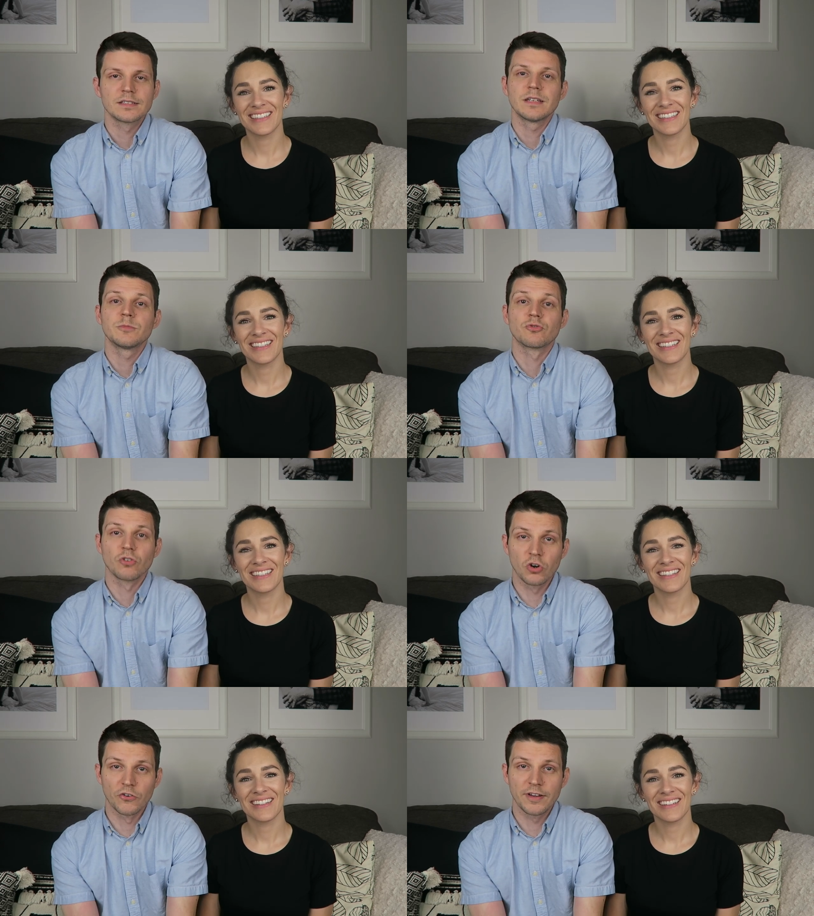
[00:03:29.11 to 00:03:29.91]
Speaker 1: His name's
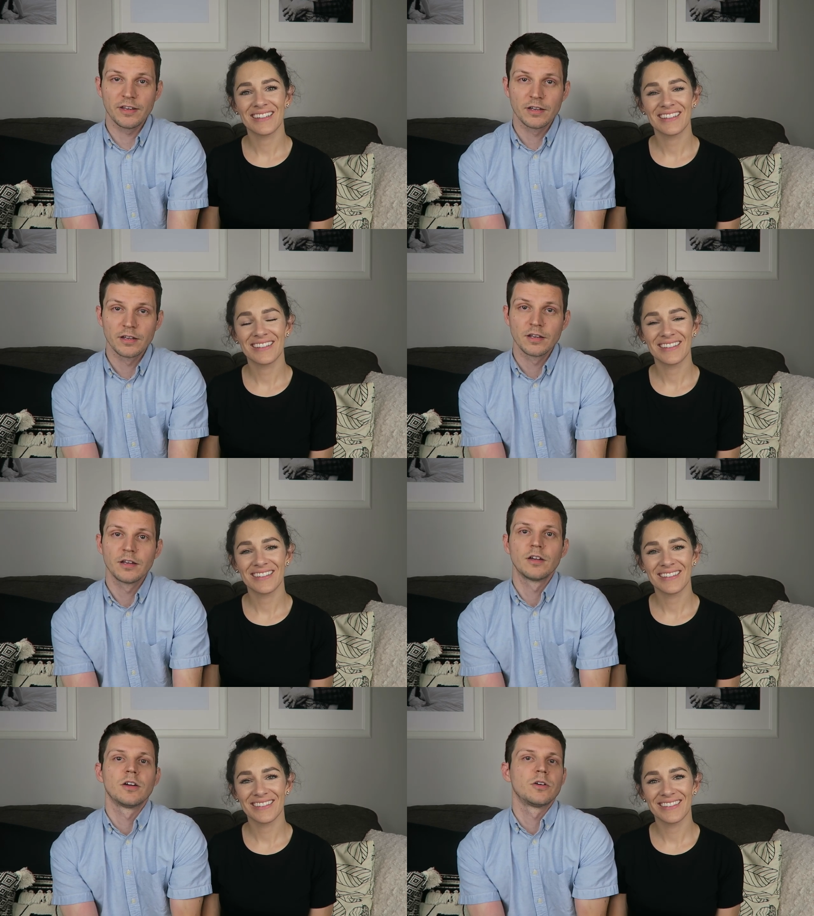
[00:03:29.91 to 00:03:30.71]
Rory.
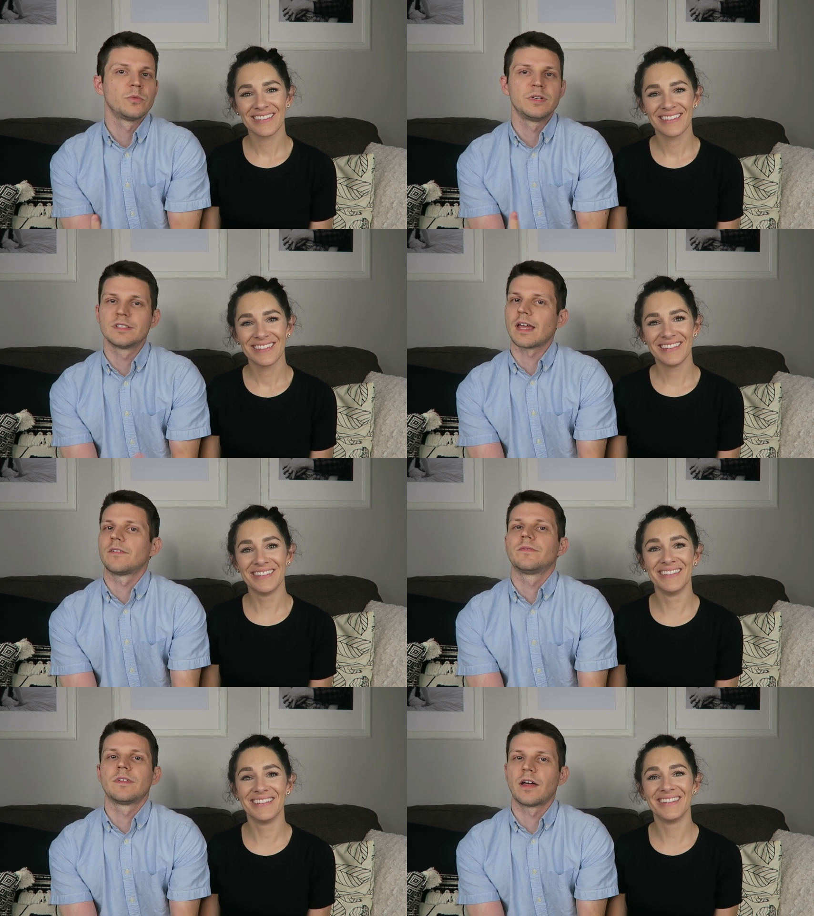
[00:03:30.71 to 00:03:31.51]
We just
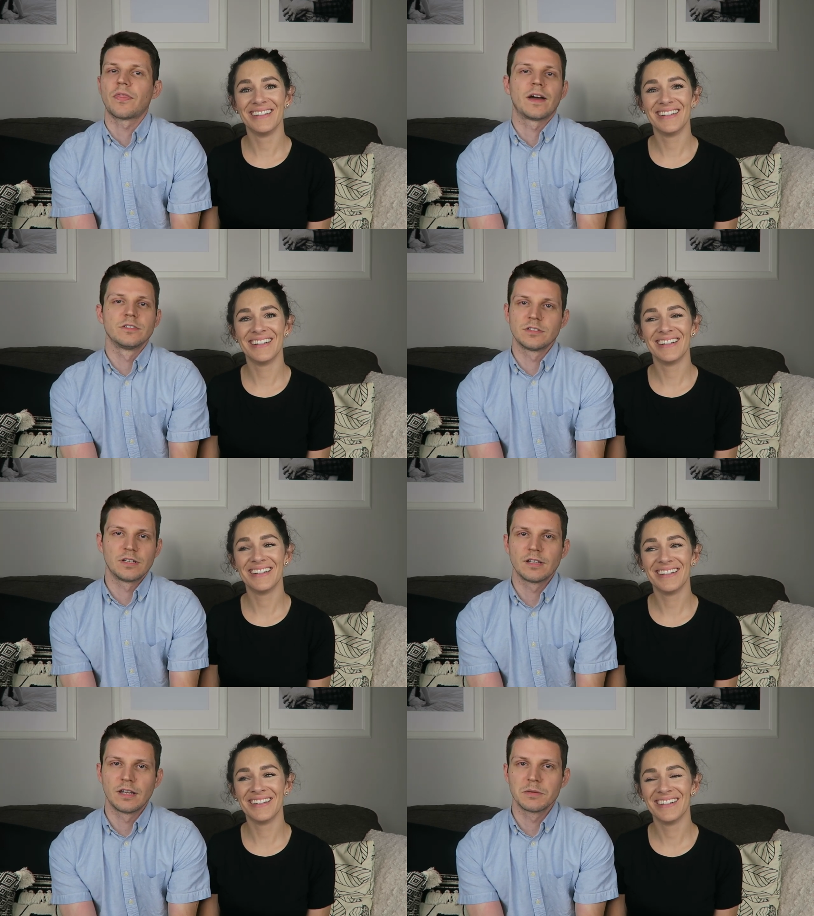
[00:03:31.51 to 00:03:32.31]
have a
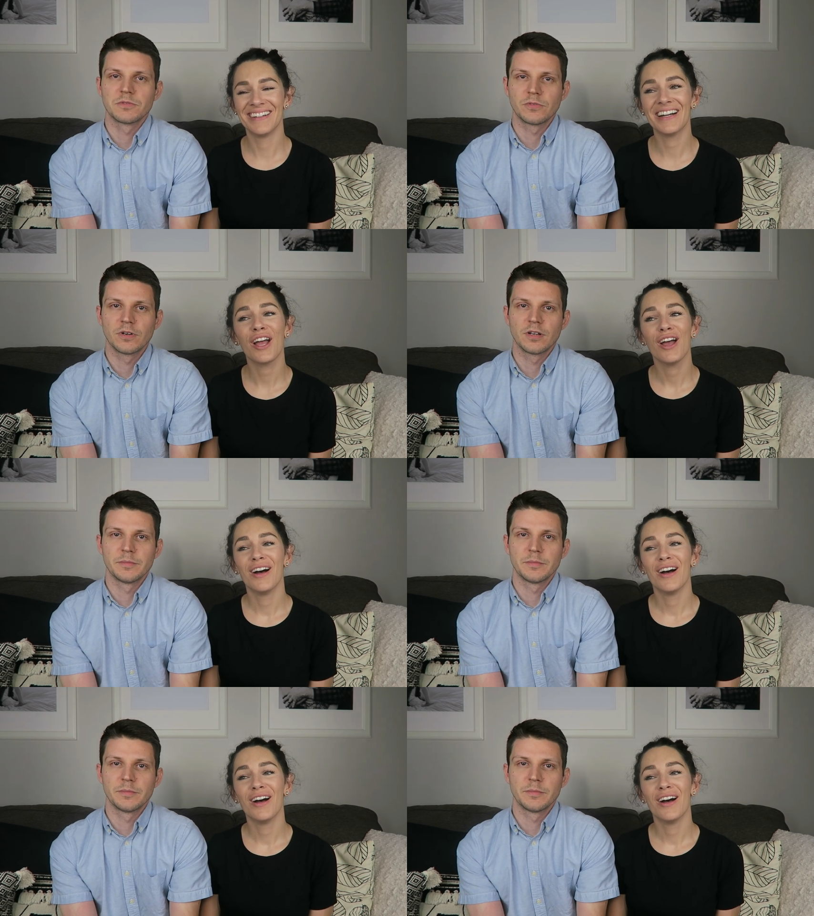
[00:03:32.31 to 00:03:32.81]
thousand nicknames for